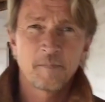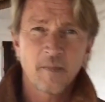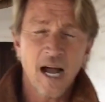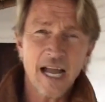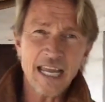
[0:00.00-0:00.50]

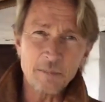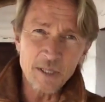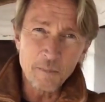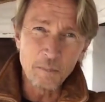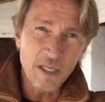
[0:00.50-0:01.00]
I am in
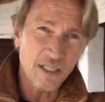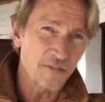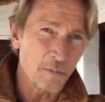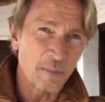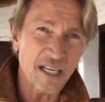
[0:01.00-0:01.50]
the middle of
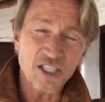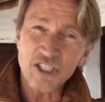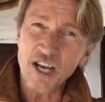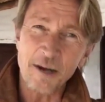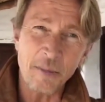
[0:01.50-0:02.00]
the biggest
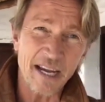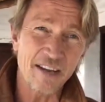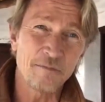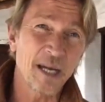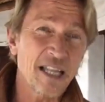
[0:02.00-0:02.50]
comeback
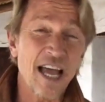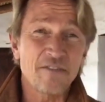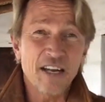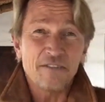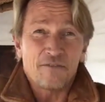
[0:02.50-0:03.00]
of my life,
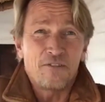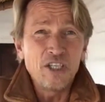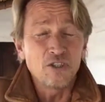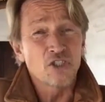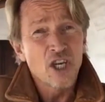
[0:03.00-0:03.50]
and it
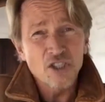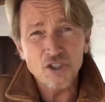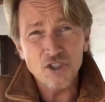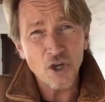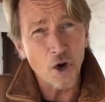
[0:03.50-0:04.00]
feels
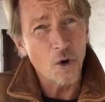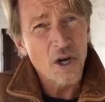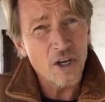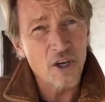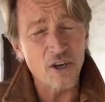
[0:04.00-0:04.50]
so
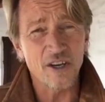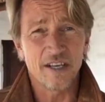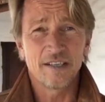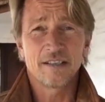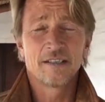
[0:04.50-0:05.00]
good.
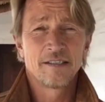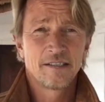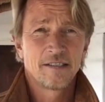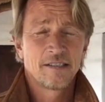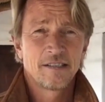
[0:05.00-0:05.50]

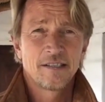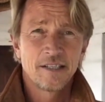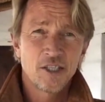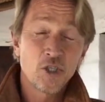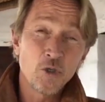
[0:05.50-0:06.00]

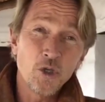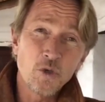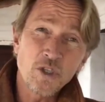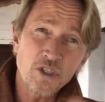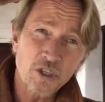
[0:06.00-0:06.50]
Do you
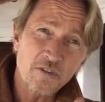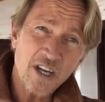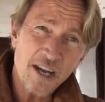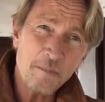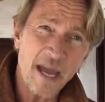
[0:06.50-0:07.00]
deserve a
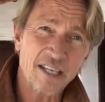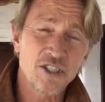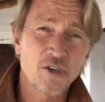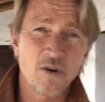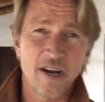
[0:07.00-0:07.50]
comeback
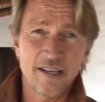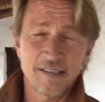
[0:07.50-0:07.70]
story?